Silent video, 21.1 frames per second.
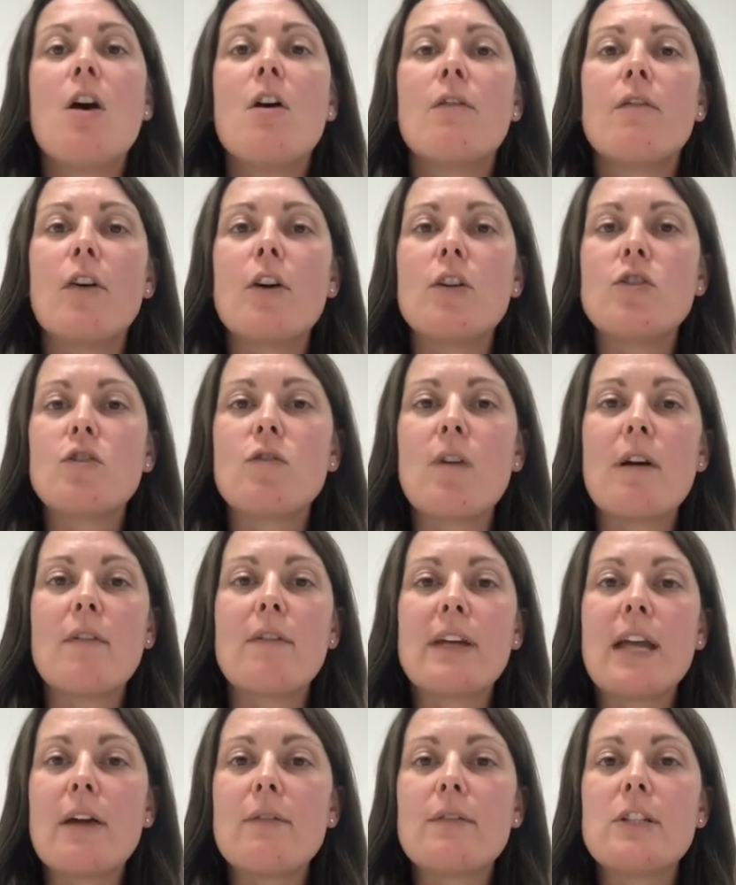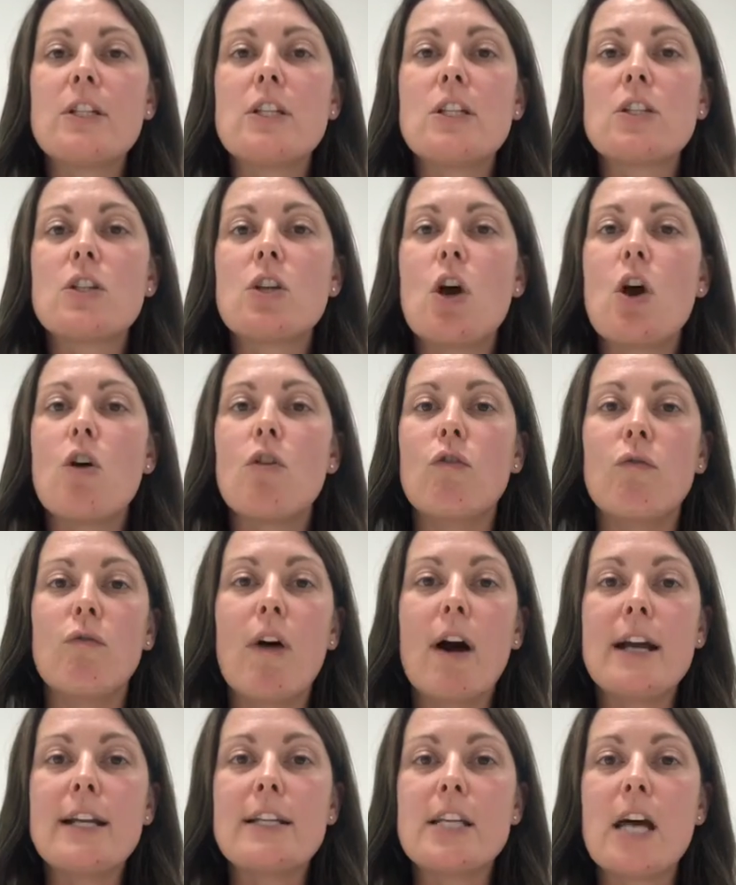Photographic evidence,
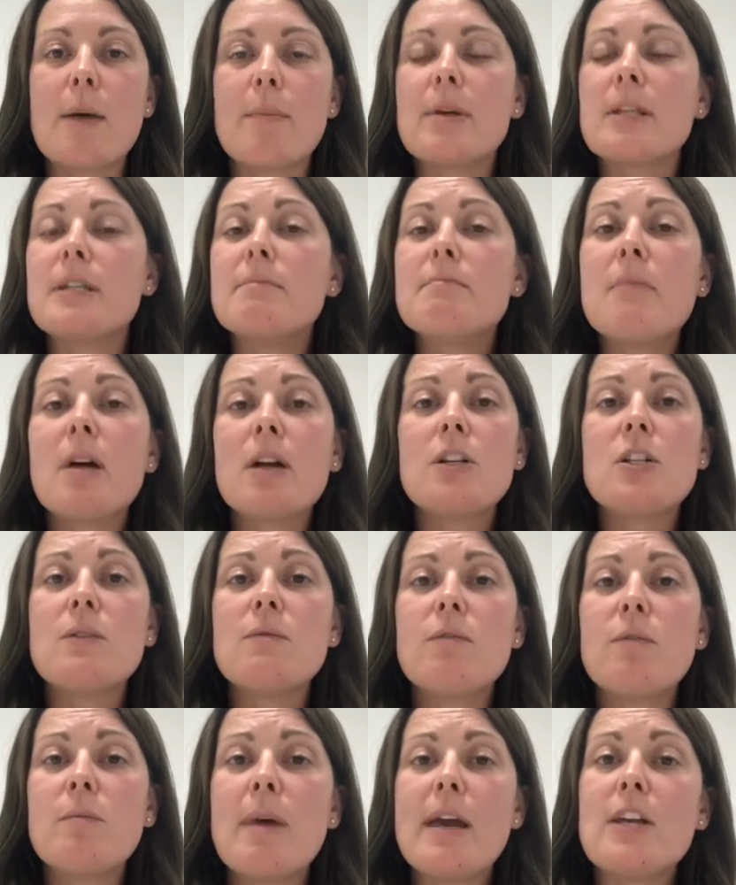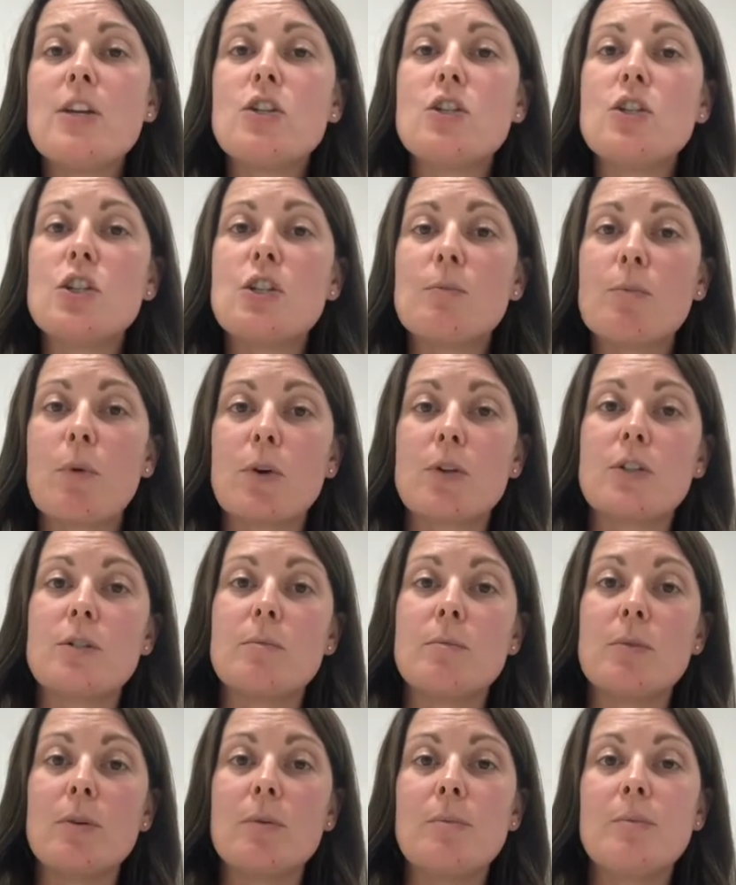write up as much information as
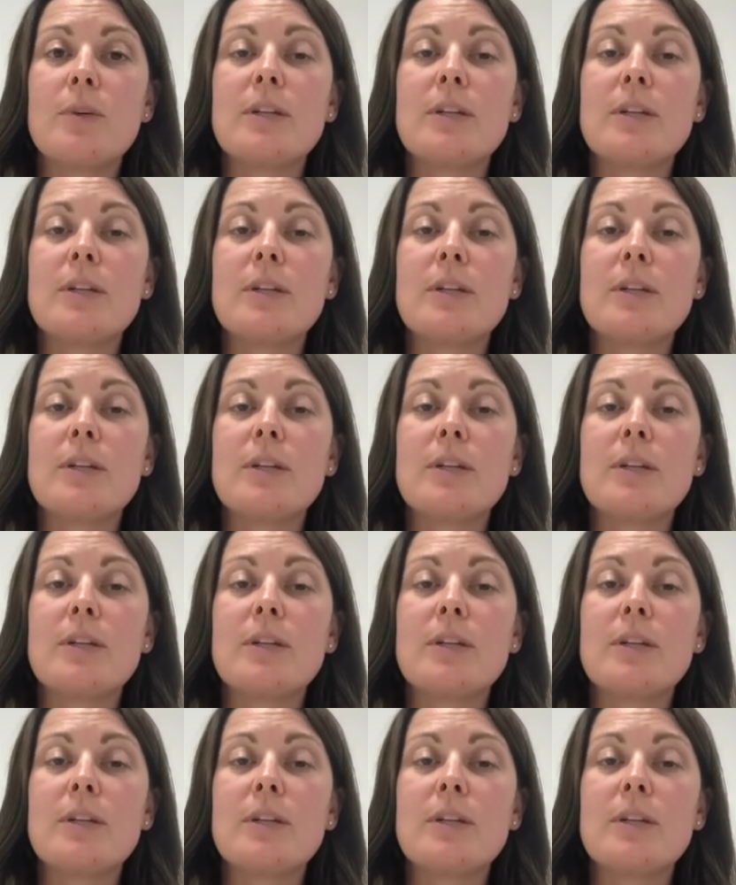possible,